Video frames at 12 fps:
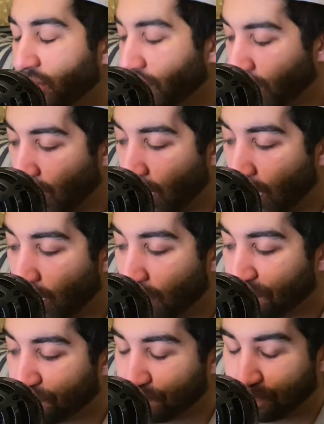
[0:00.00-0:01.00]

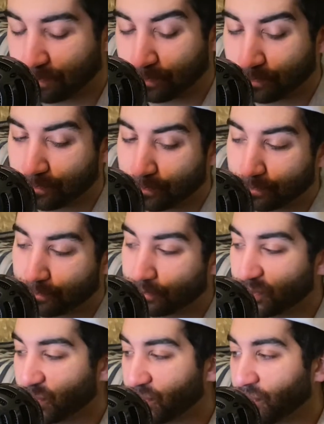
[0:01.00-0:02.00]
So
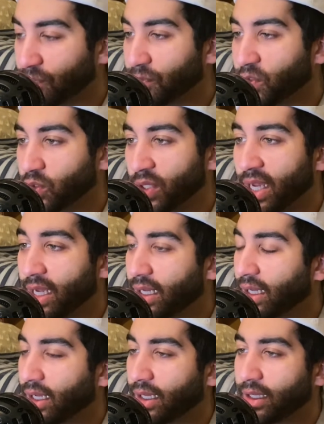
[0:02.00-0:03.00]
yeah,
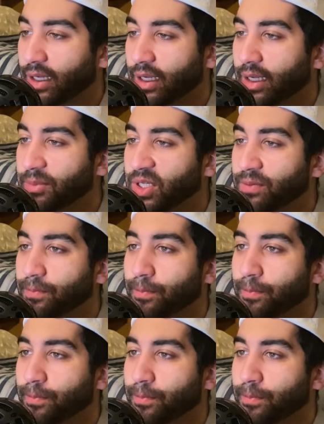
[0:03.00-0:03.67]
I mean,